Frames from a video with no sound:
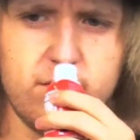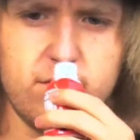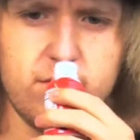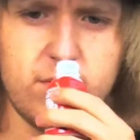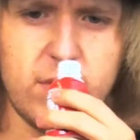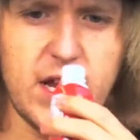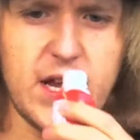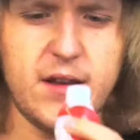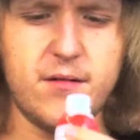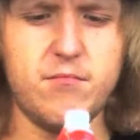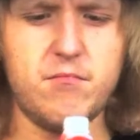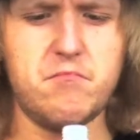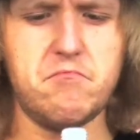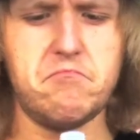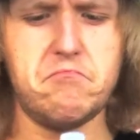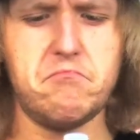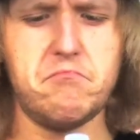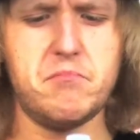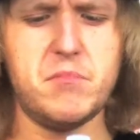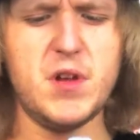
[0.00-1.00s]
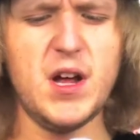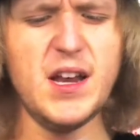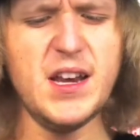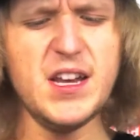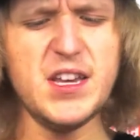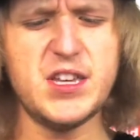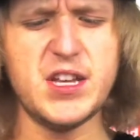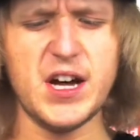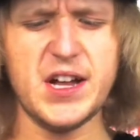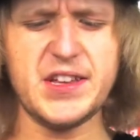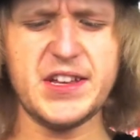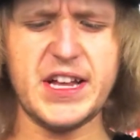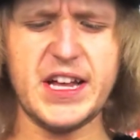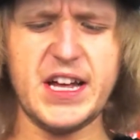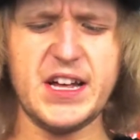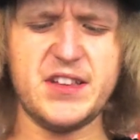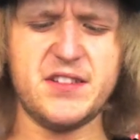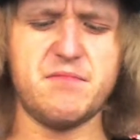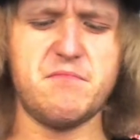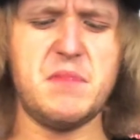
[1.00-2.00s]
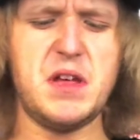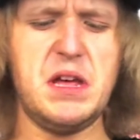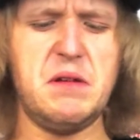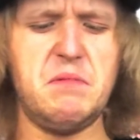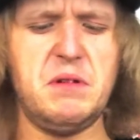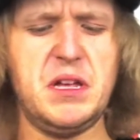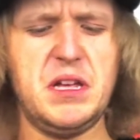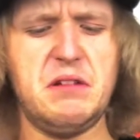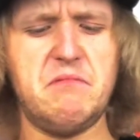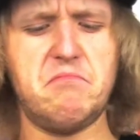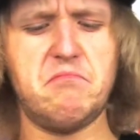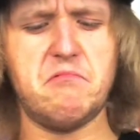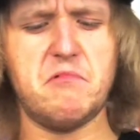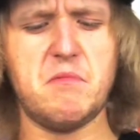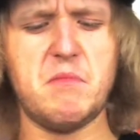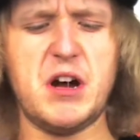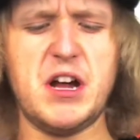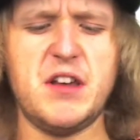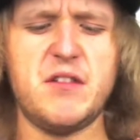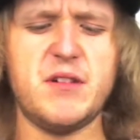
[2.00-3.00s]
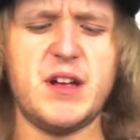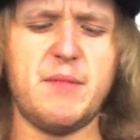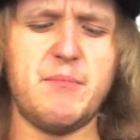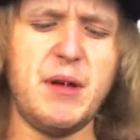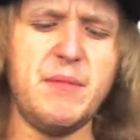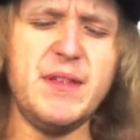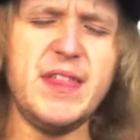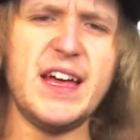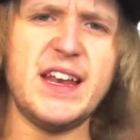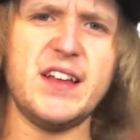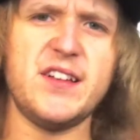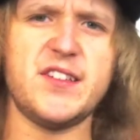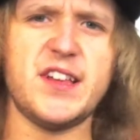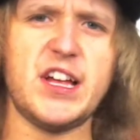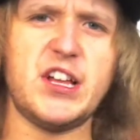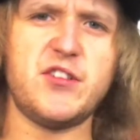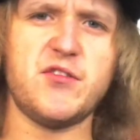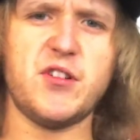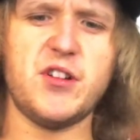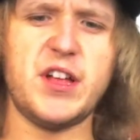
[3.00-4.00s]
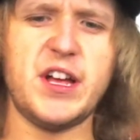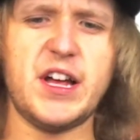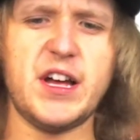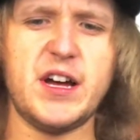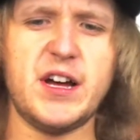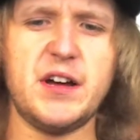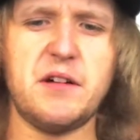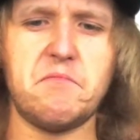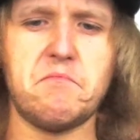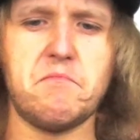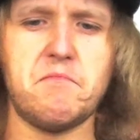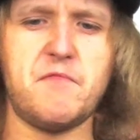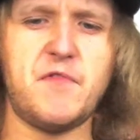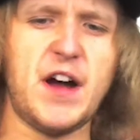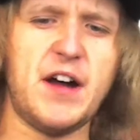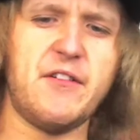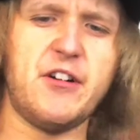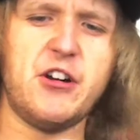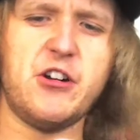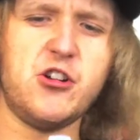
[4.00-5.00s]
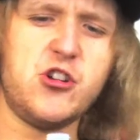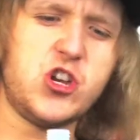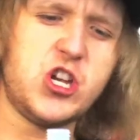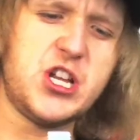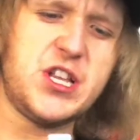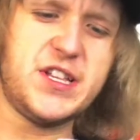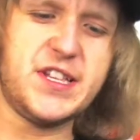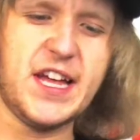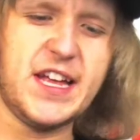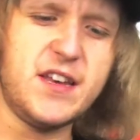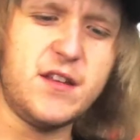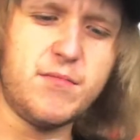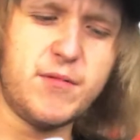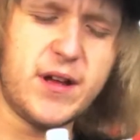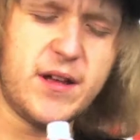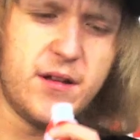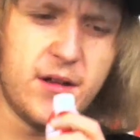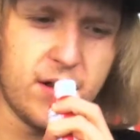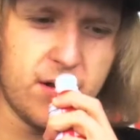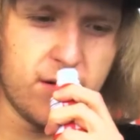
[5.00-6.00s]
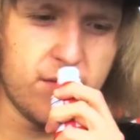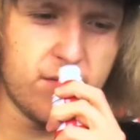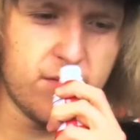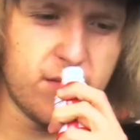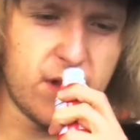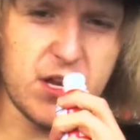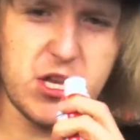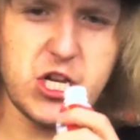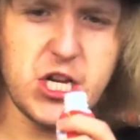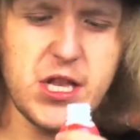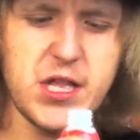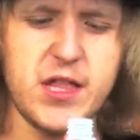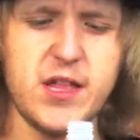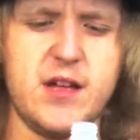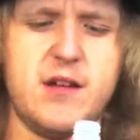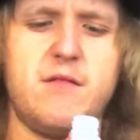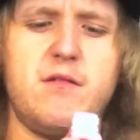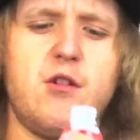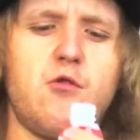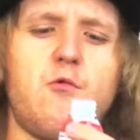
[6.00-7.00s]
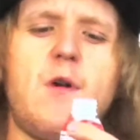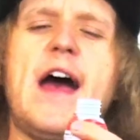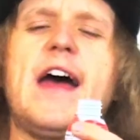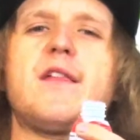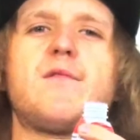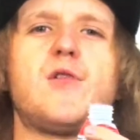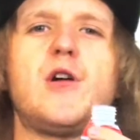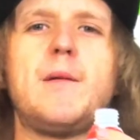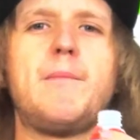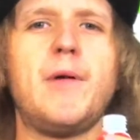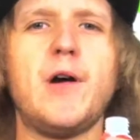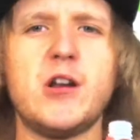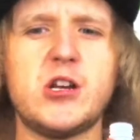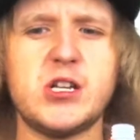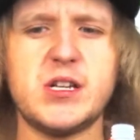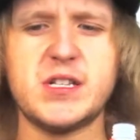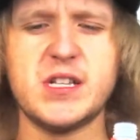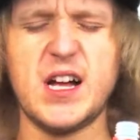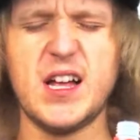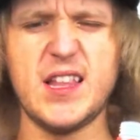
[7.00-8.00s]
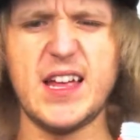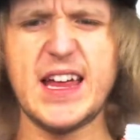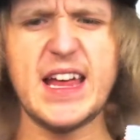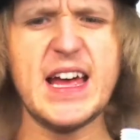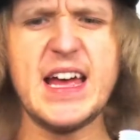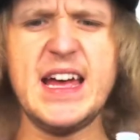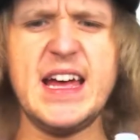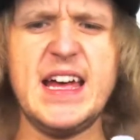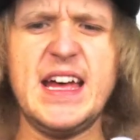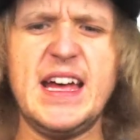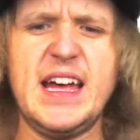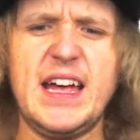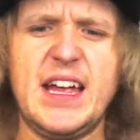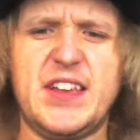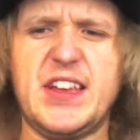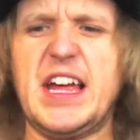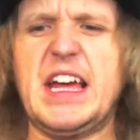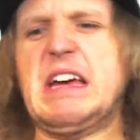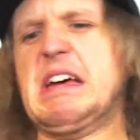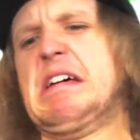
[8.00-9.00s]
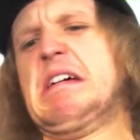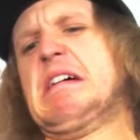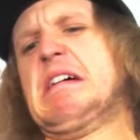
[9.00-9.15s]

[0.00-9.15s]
it kind of does, I guess. Maybe reminds. Maybe that is like sort of like a 5-hour energy scent, but that's just the raspberry punch. It's not like it's like